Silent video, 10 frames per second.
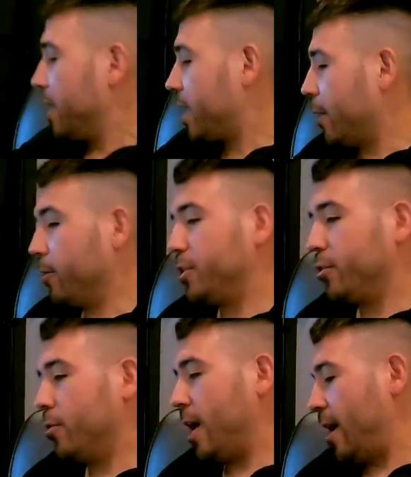Okay, we
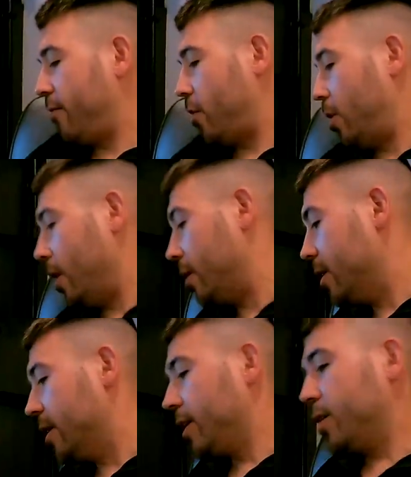do have our,
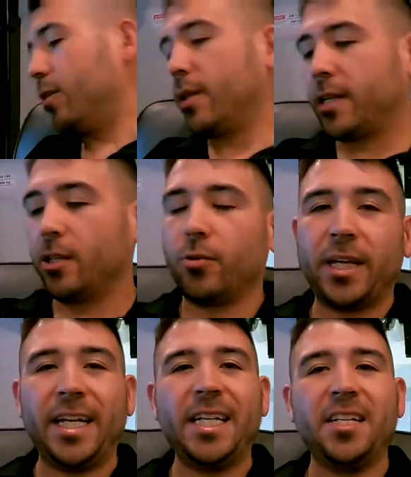you know, like little
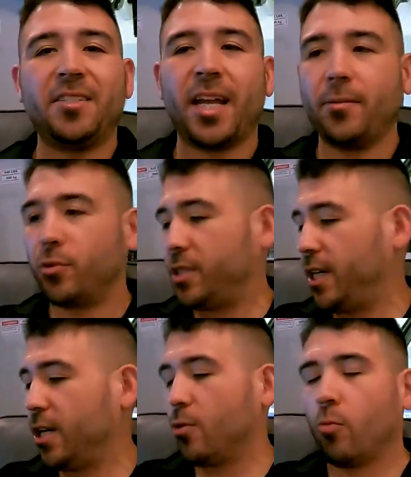eating tables
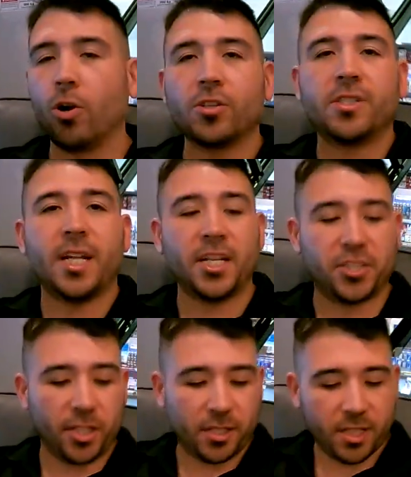here,
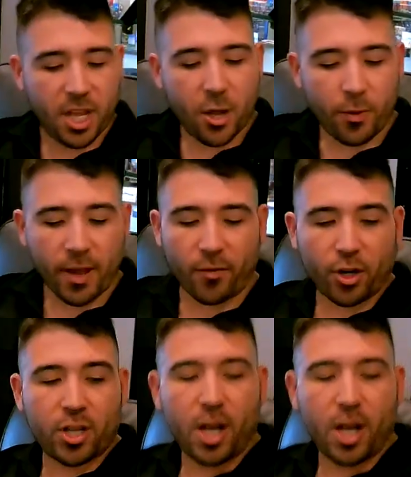workstations. We have our